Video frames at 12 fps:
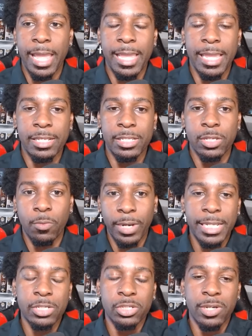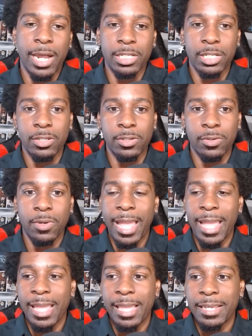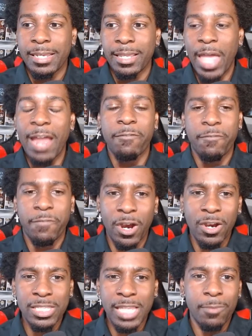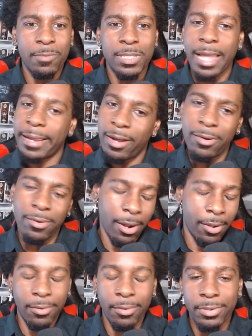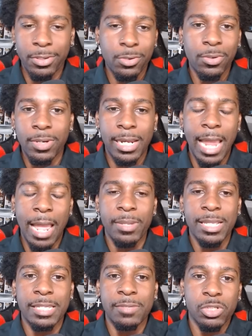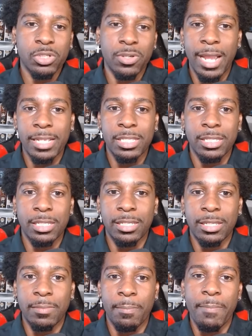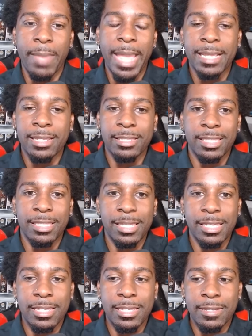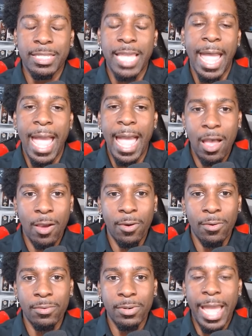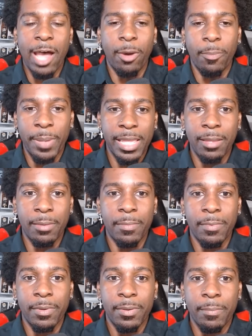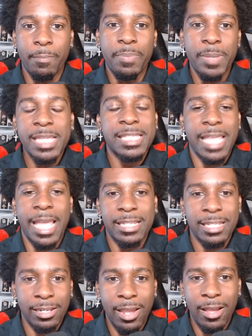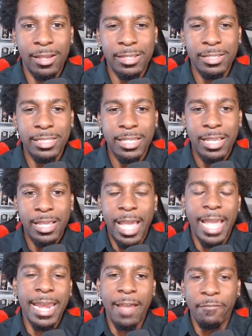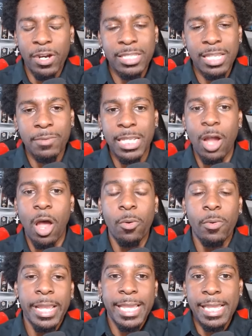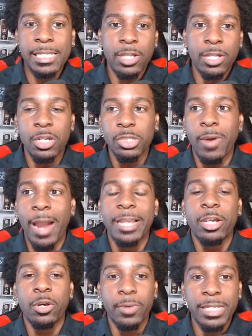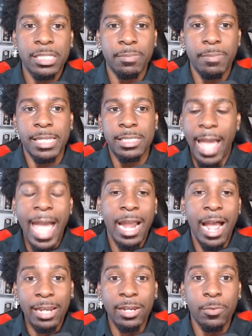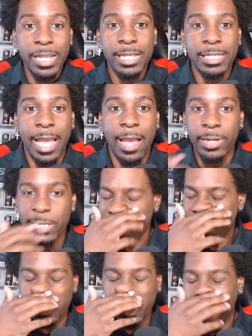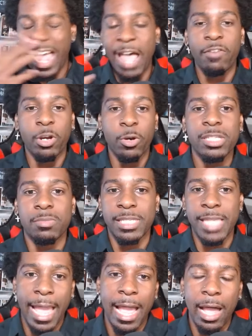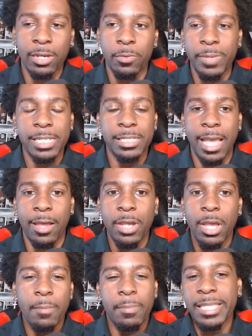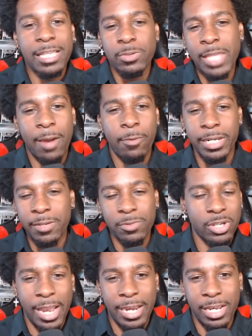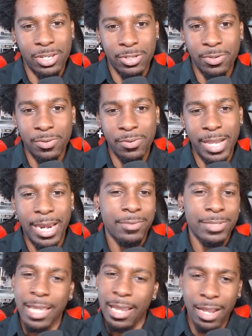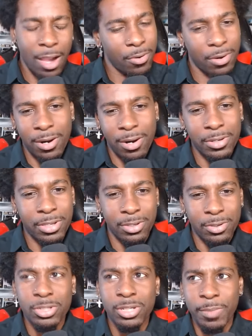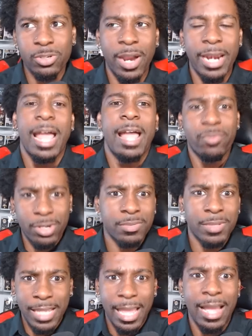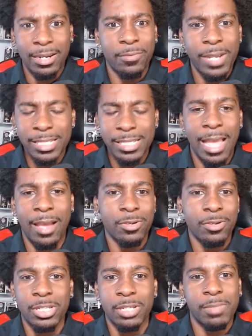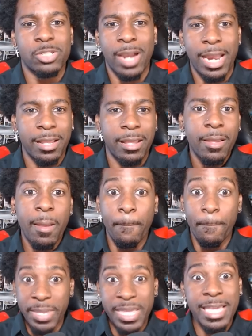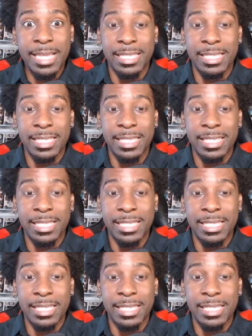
into what he's trying to do. And at first I was like, hold on, you're doing a lot, because he was trying to make the town help him be Santa Claus. And at first I was like, oh, he's gonna try Christmas at Halloween Town. He's gonna try to have a Christmas at Halloween Town. But that's not what he was trying to do. And I was like, oh girl, you should be trying to have Christmas at Halloween Town. You shouldn't be trying to be